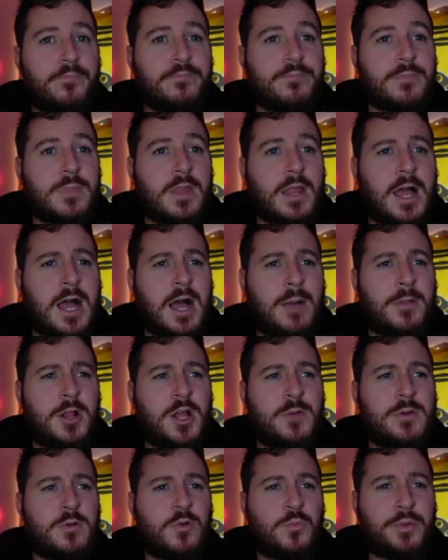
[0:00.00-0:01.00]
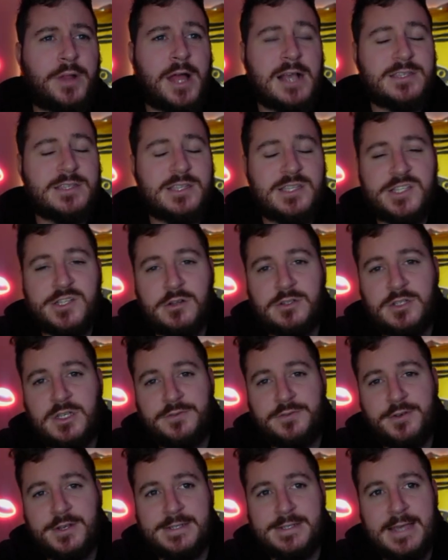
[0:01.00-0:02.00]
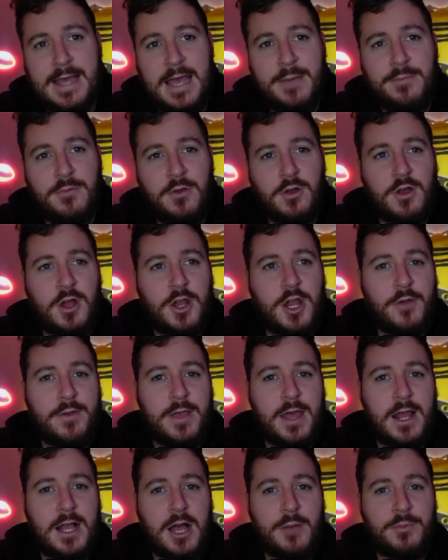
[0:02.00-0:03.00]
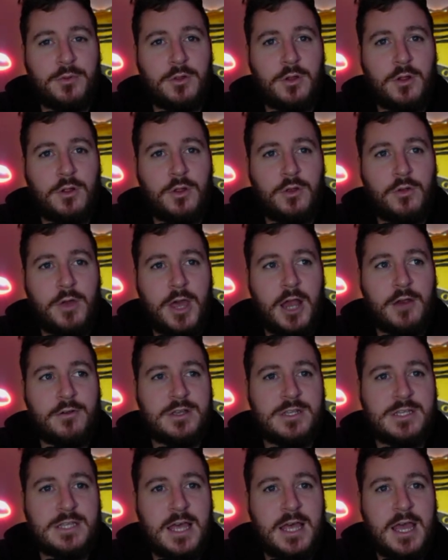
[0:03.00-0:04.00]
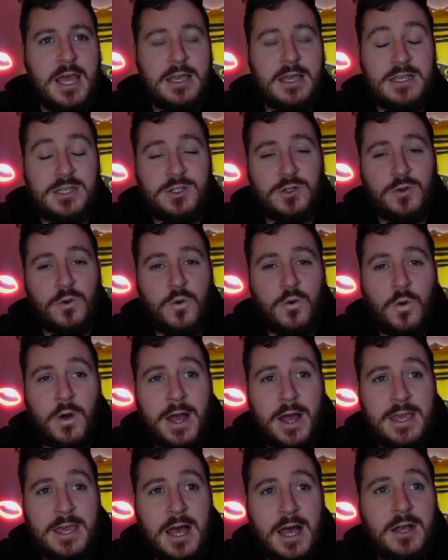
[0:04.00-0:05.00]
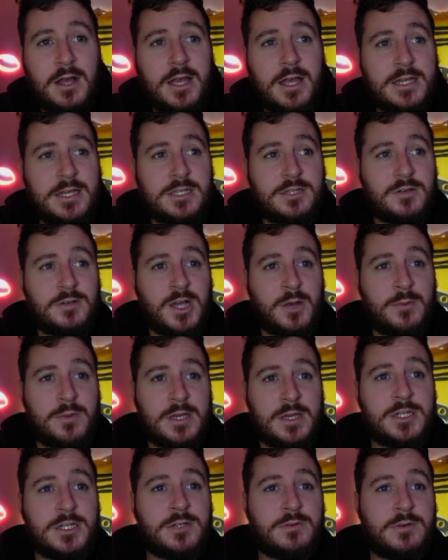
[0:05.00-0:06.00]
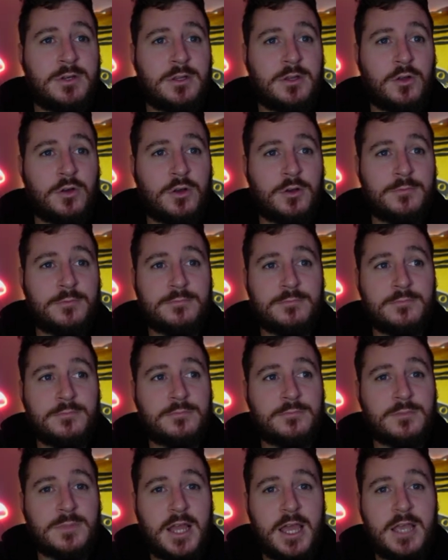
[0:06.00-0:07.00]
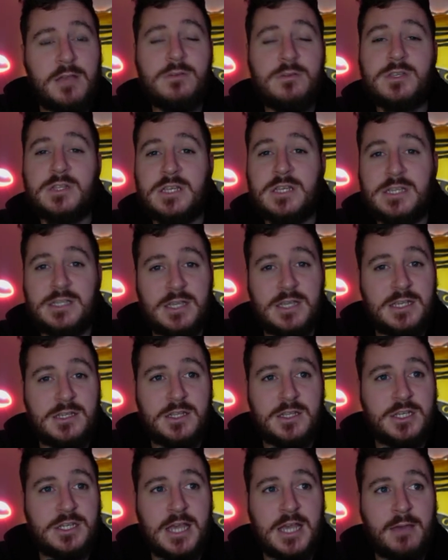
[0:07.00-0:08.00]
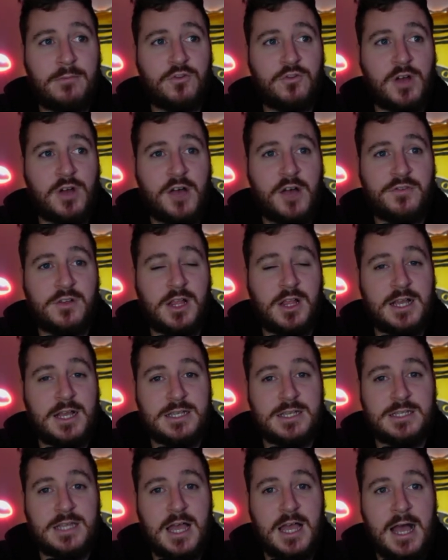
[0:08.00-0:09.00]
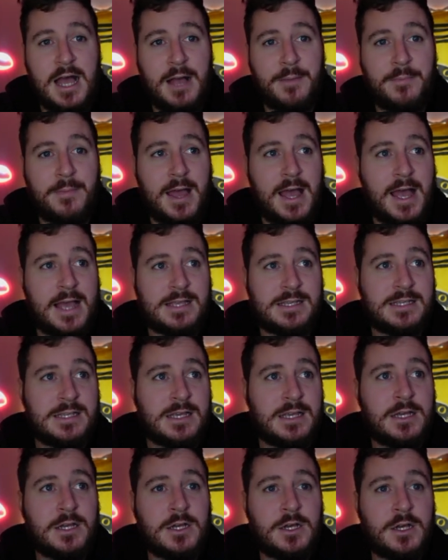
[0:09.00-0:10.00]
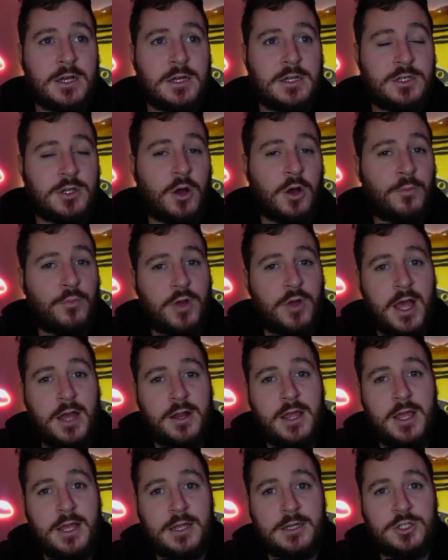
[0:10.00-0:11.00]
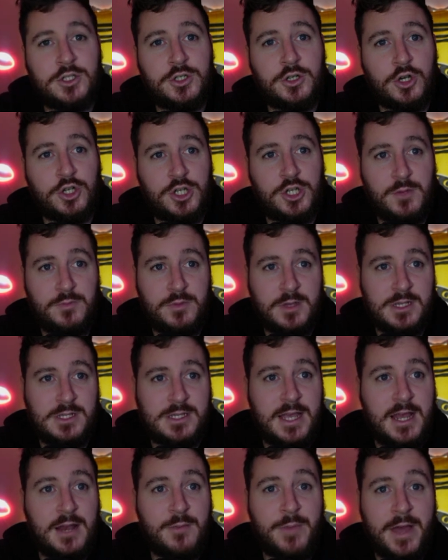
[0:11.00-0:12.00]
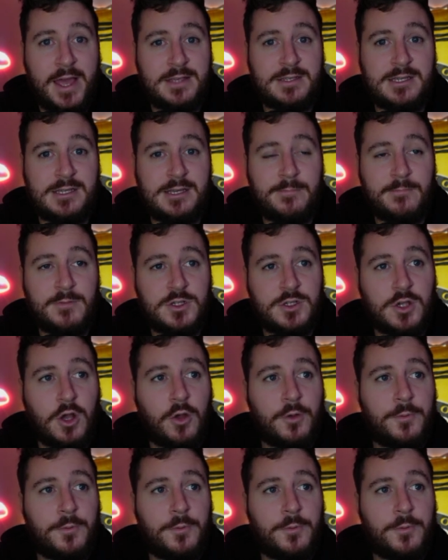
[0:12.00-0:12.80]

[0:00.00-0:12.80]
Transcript: A lot of people blasting Sonzi for his game. Look, I know he had a couple of little errors there. He's still quite young, and he's still coming into it. Look, he's in the same draft class as Tom Brown and Josh Gibcus and Banksy. So